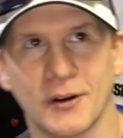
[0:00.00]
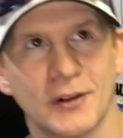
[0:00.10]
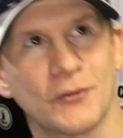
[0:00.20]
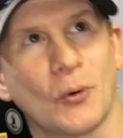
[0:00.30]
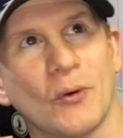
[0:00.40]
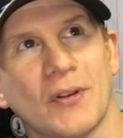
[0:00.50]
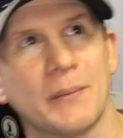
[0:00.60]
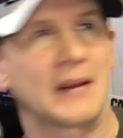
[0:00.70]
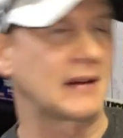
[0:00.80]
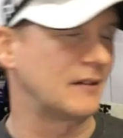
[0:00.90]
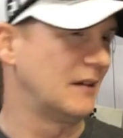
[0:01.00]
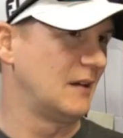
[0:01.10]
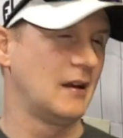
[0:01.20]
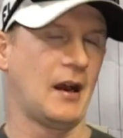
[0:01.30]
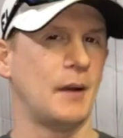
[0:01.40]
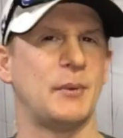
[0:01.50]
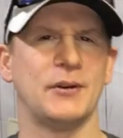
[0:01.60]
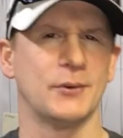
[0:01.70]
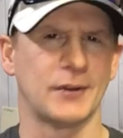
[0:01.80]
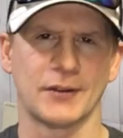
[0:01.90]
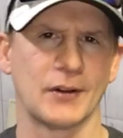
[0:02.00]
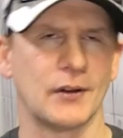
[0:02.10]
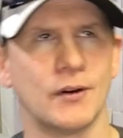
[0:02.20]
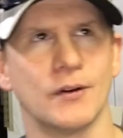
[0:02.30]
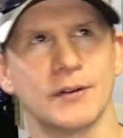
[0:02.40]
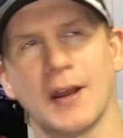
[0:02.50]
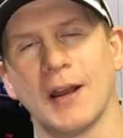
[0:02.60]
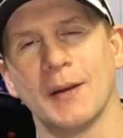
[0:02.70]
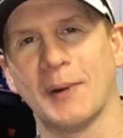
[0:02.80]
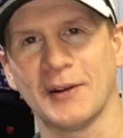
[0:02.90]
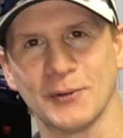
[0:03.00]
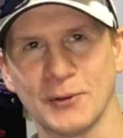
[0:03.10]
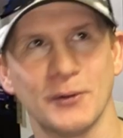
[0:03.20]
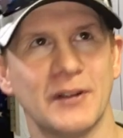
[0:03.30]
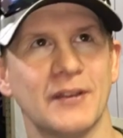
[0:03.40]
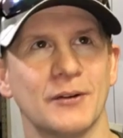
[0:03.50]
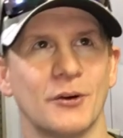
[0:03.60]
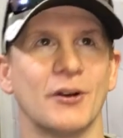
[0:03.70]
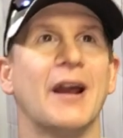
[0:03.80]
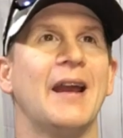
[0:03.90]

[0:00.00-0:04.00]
And of course, I'm like, I've been doing this a long time. I don't do anything wrong.